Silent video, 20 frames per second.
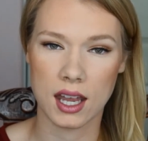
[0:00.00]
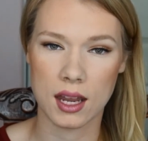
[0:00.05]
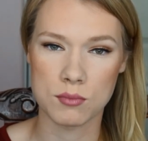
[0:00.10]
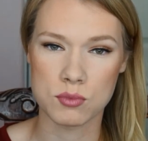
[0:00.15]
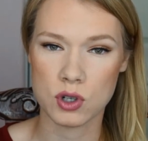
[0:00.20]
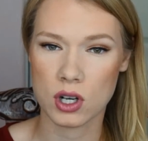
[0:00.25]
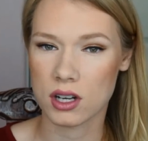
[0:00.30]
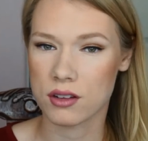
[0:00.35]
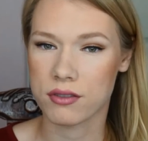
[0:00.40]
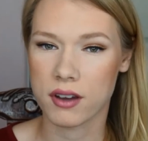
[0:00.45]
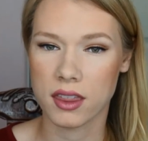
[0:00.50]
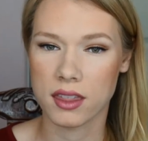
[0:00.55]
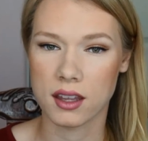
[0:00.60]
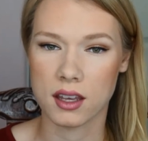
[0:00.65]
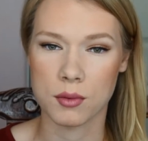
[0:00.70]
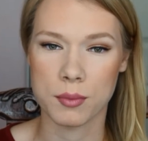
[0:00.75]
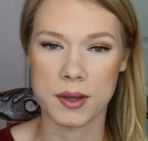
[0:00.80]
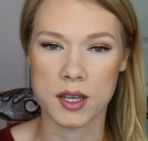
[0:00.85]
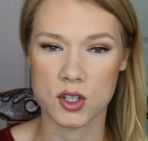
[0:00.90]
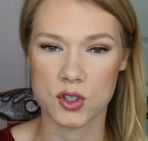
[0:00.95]
I'm trying to find like
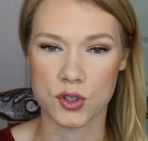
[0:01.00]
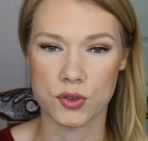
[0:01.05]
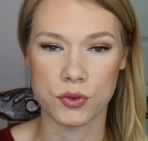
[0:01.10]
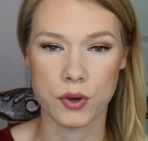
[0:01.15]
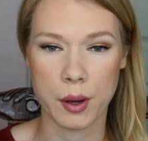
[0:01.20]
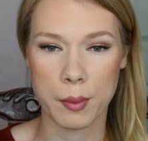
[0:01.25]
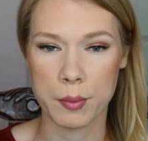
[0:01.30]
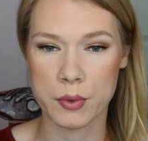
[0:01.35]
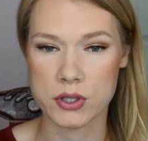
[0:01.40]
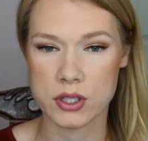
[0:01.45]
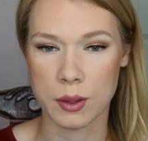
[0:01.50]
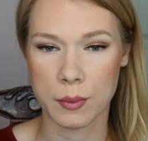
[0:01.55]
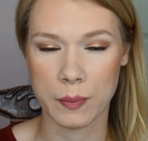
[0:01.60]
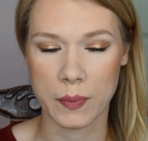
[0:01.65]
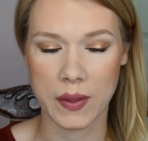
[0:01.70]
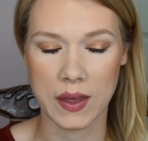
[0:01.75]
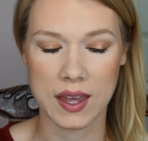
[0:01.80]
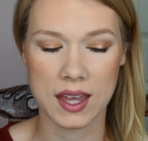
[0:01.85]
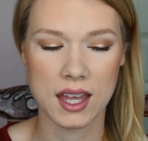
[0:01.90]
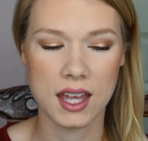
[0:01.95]
a picture frame or
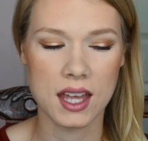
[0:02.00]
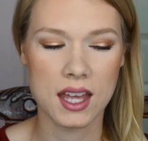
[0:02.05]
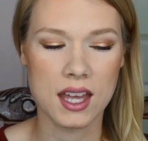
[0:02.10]
something.